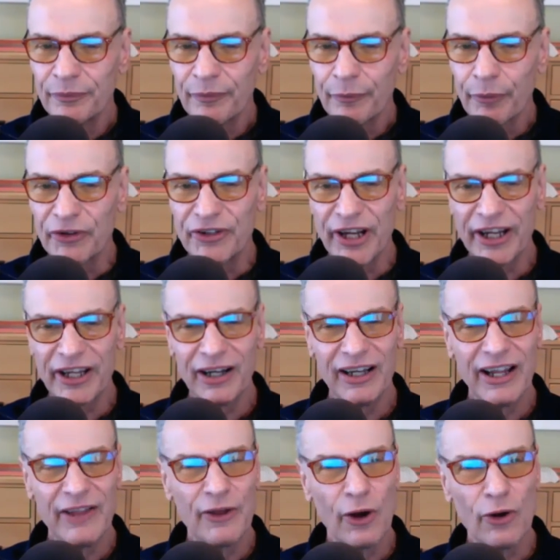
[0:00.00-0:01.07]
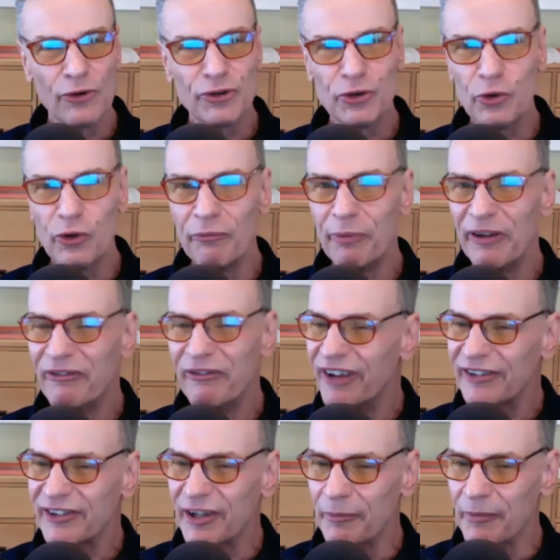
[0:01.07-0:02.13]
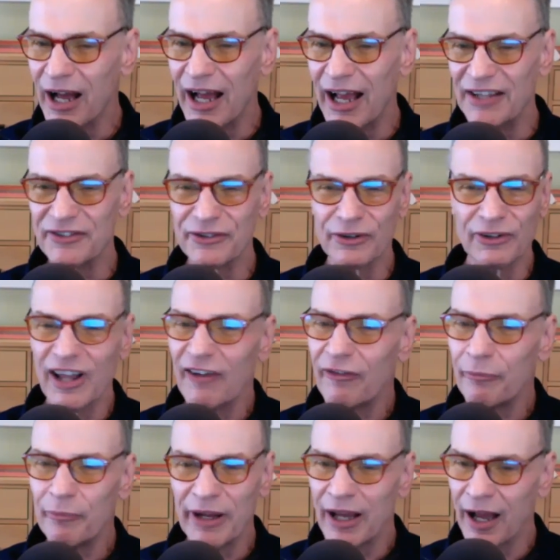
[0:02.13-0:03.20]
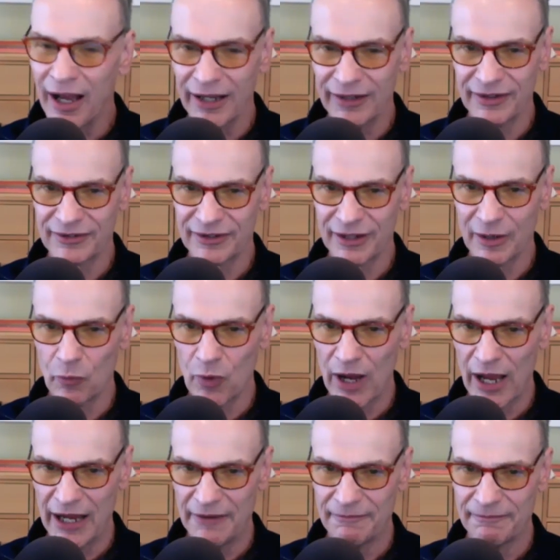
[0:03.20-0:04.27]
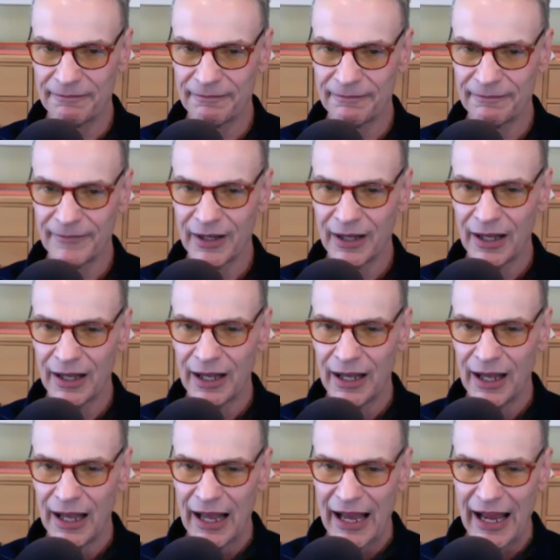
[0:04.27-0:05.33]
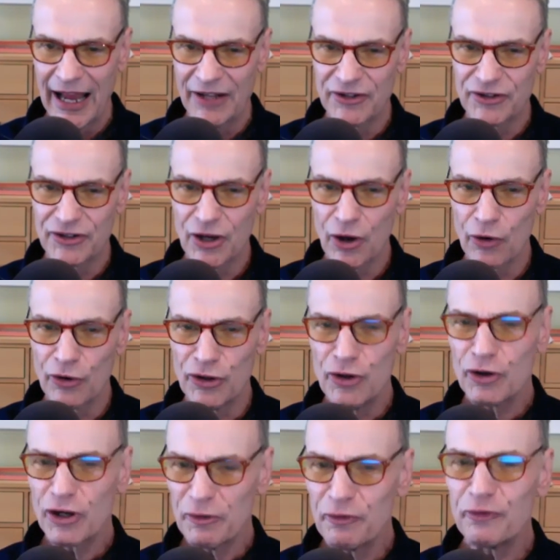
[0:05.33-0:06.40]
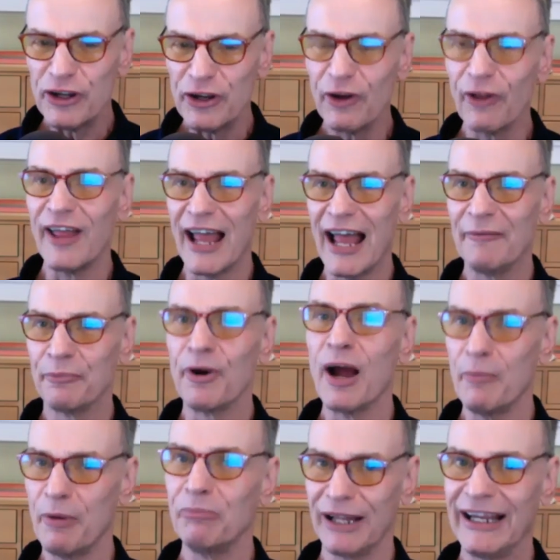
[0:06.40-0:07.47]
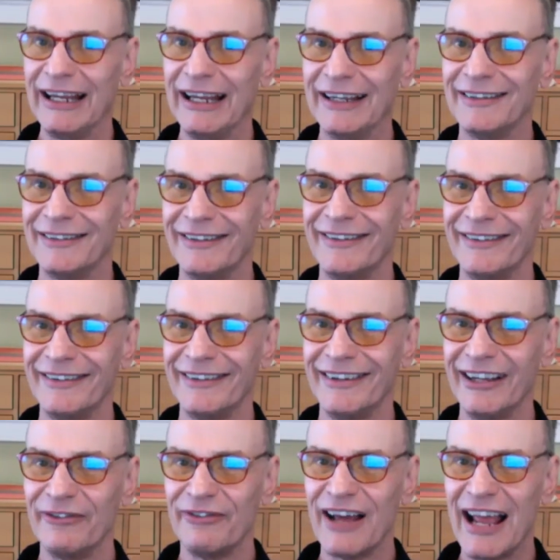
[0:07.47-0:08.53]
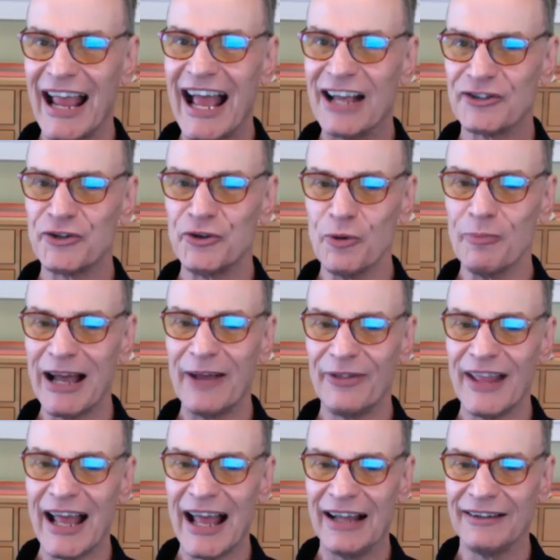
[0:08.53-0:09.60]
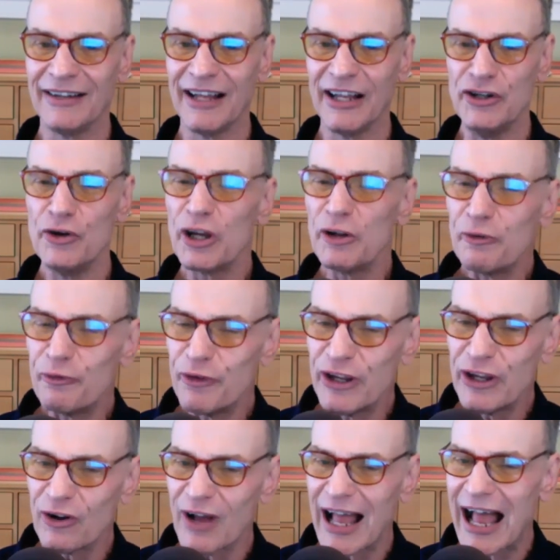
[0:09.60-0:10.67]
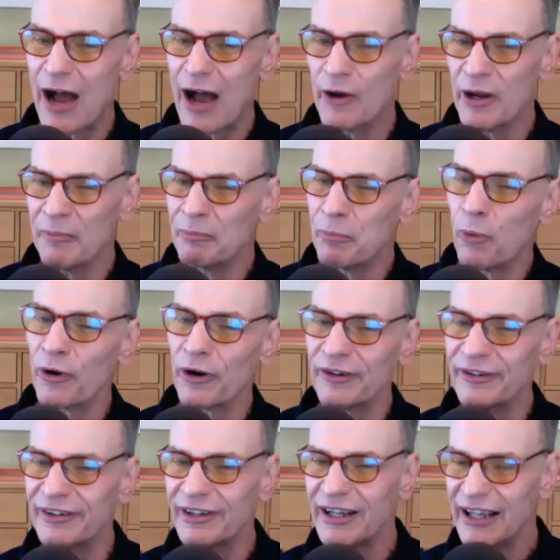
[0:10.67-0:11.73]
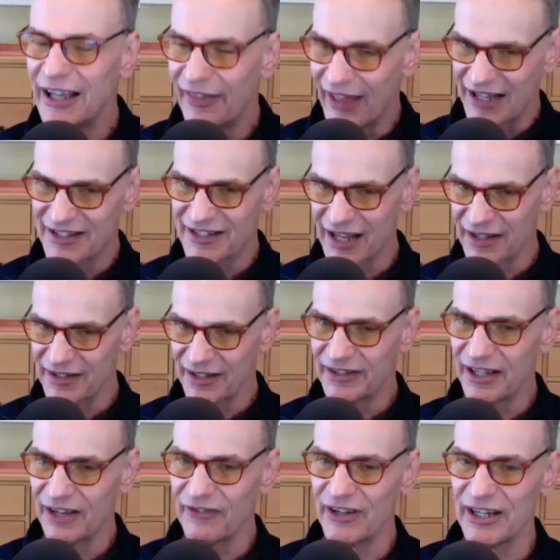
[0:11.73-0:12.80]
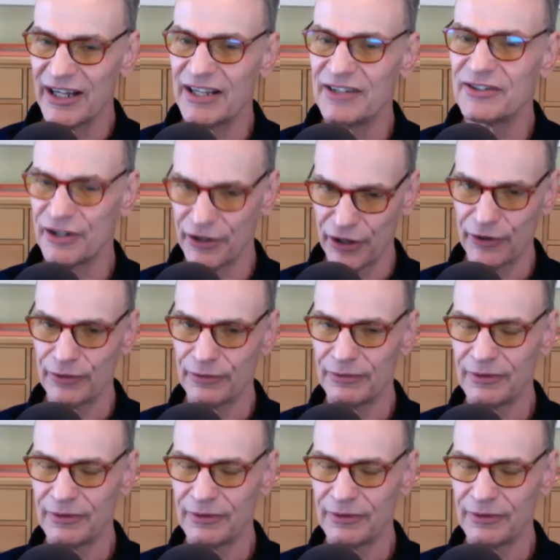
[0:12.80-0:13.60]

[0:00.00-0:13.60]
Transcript: particularly those who have been victimized or left behind in some way. And so you can feel that probably if I ask you about that. And you can feel how important that sensitivity is to you,